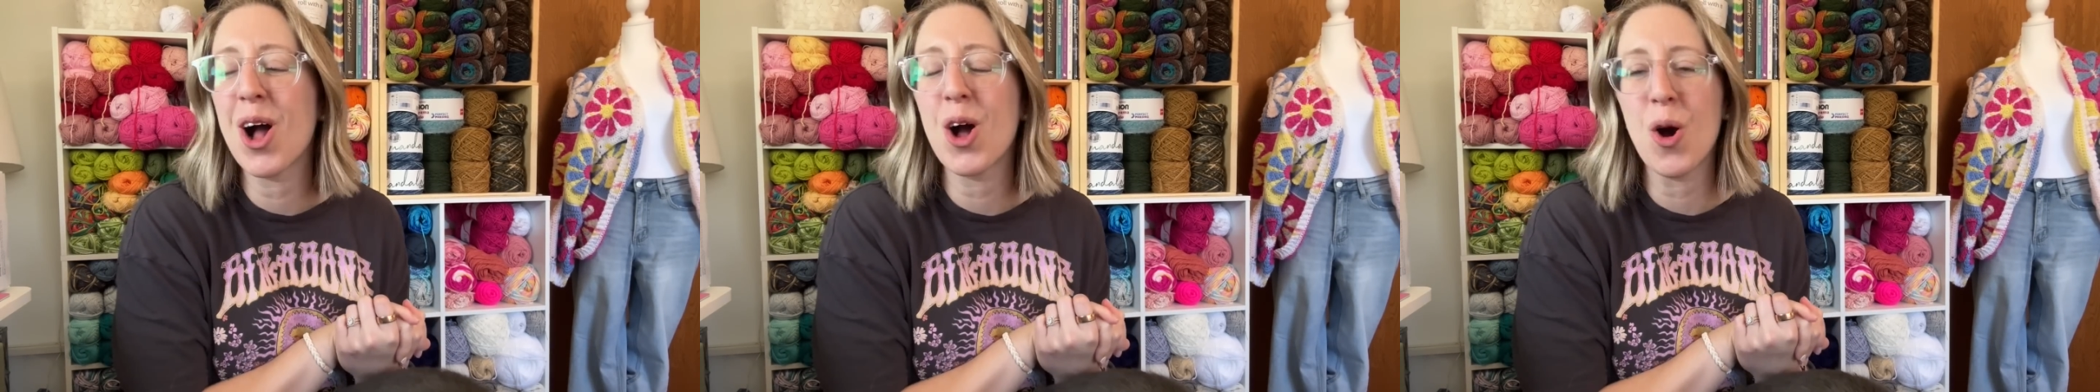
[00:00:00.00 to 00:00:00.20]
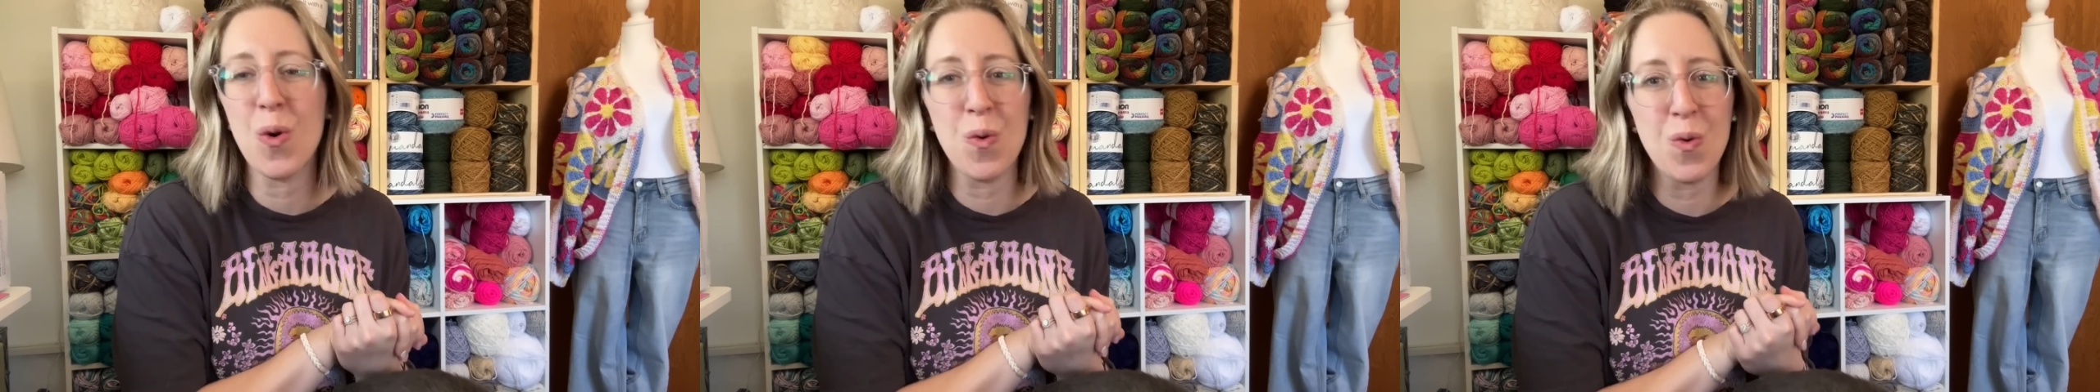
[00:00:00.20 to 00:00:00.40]

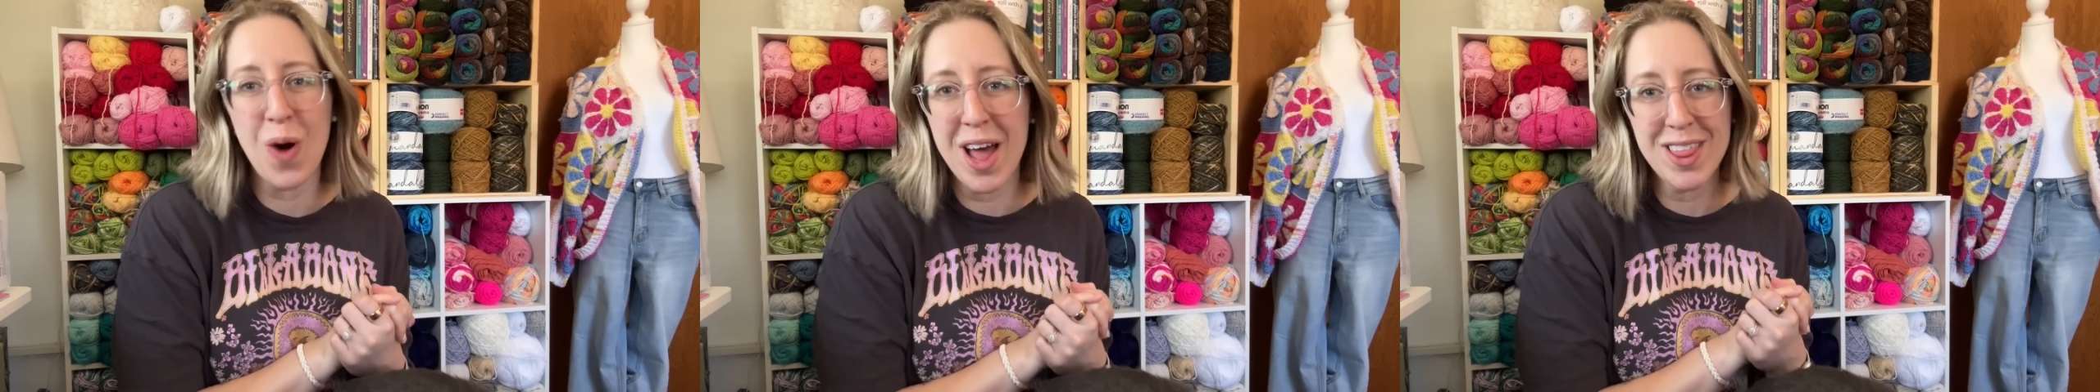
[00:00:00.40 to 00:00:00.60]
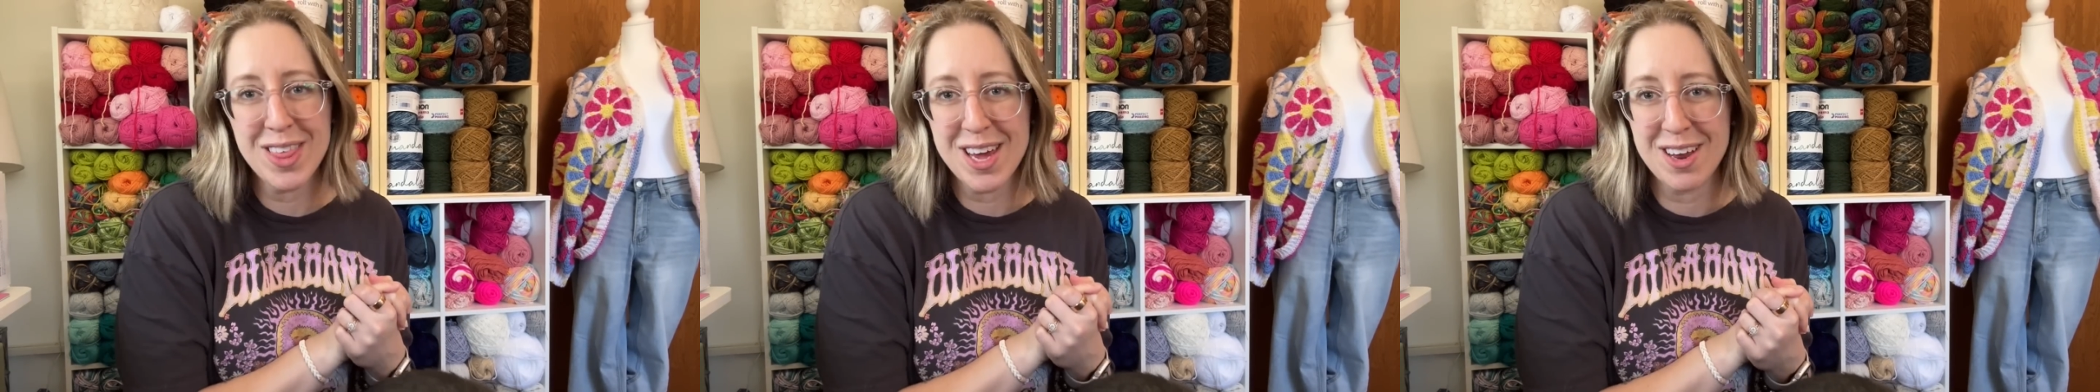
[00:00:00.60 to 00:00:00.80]

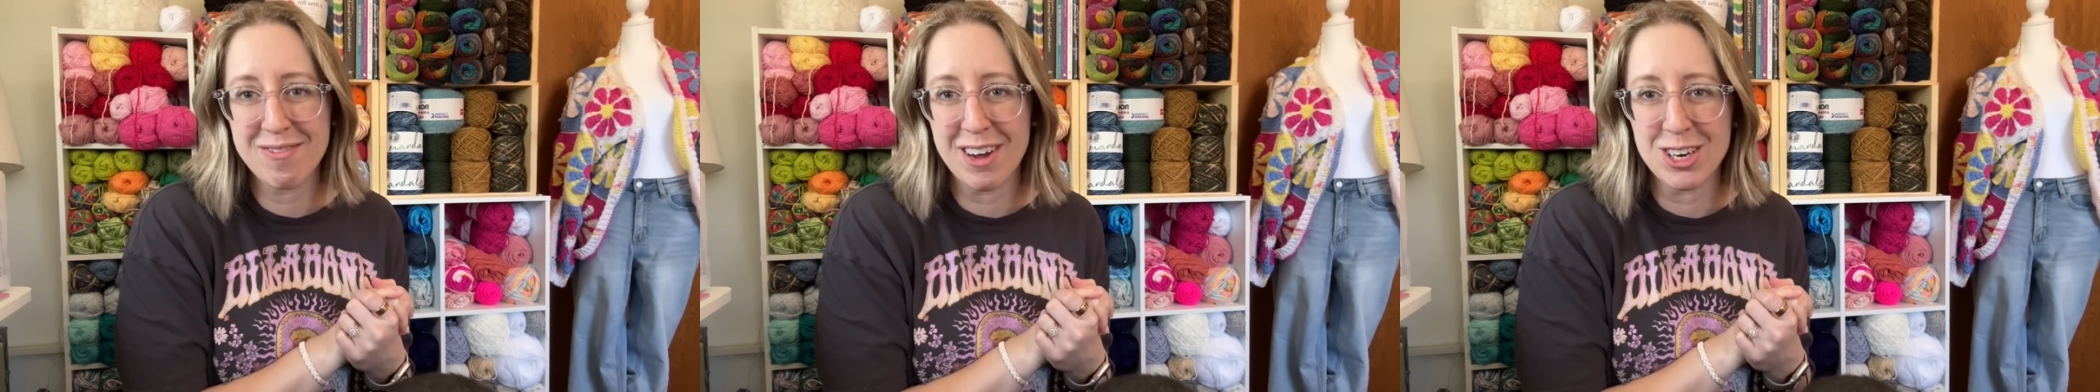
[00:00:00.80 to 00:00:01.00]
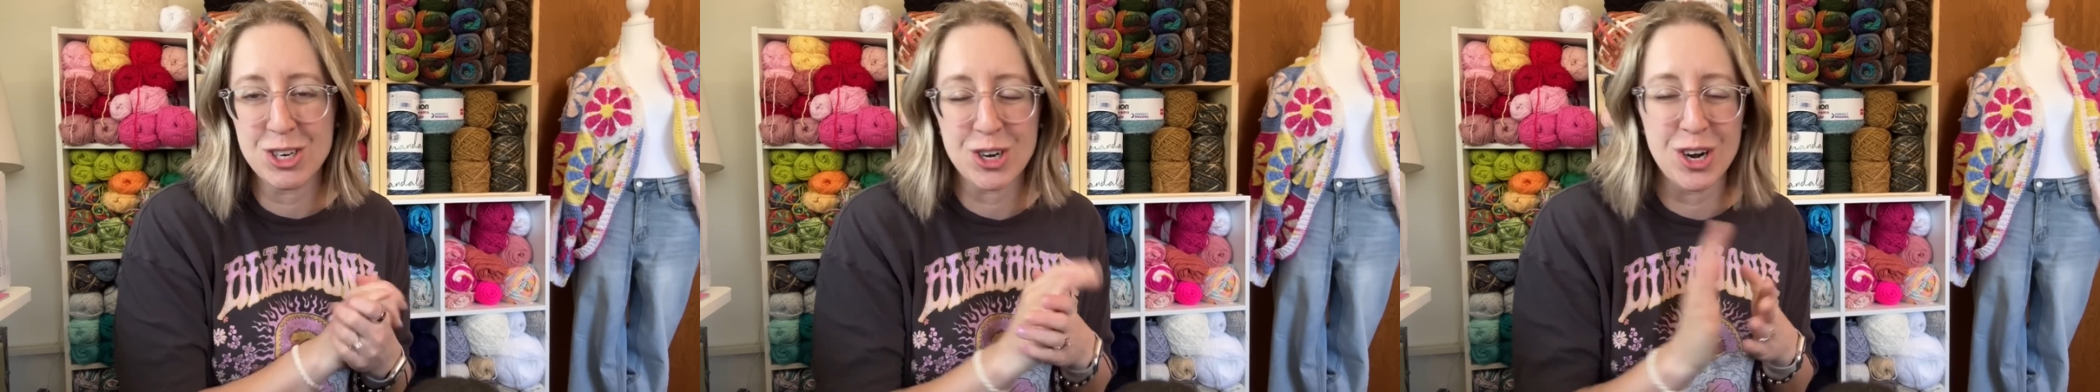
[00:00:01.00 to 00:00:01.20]
quite the
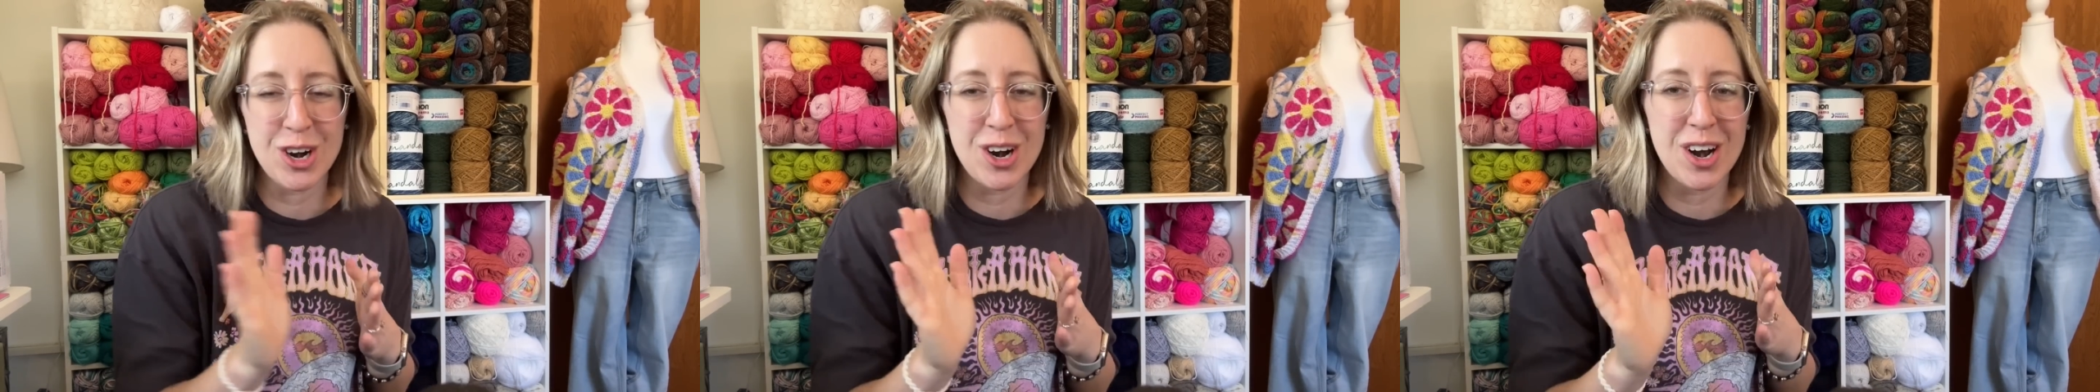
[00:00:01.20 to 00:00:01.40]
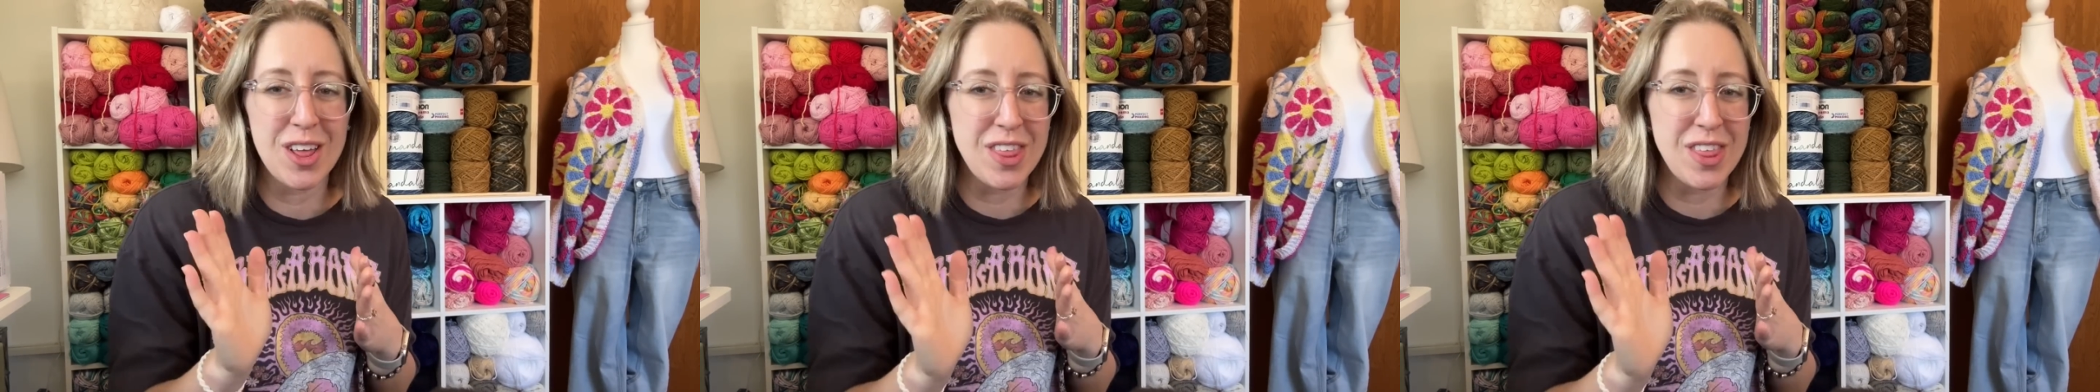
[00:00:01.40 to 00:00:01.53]
adventure,